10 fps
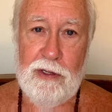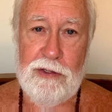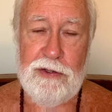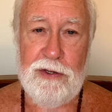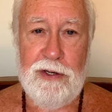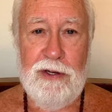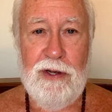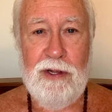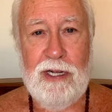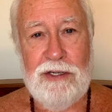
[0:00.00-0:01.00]
See,
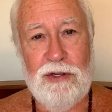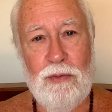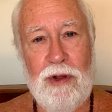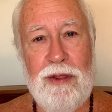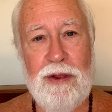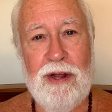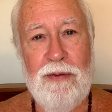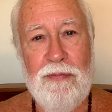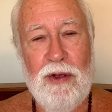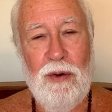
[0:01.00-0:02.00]
that's the one
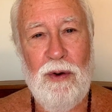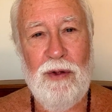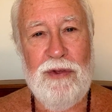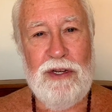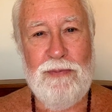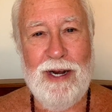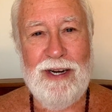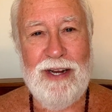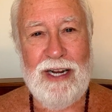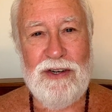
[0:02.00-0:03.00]
thing all these
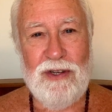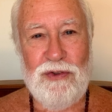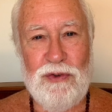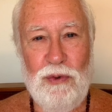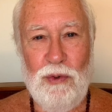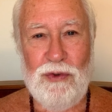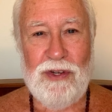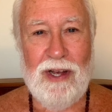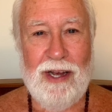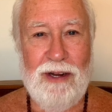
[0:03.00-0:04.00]
meditation
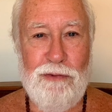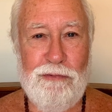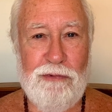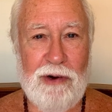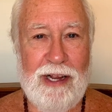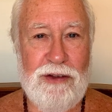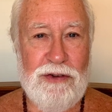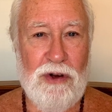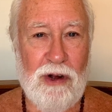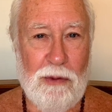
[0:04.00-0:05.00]
schools kind of forget
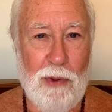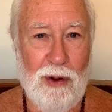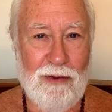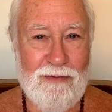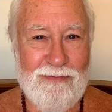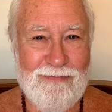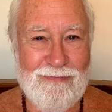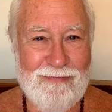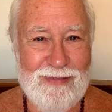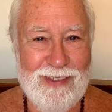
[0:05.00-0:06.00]
to talk about
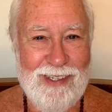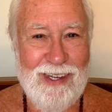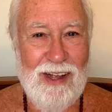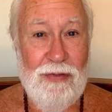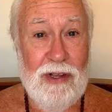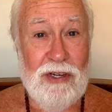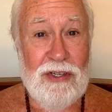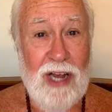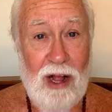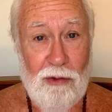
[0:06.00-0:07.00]
the
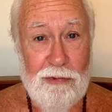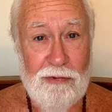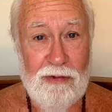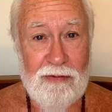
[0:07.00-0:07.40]
self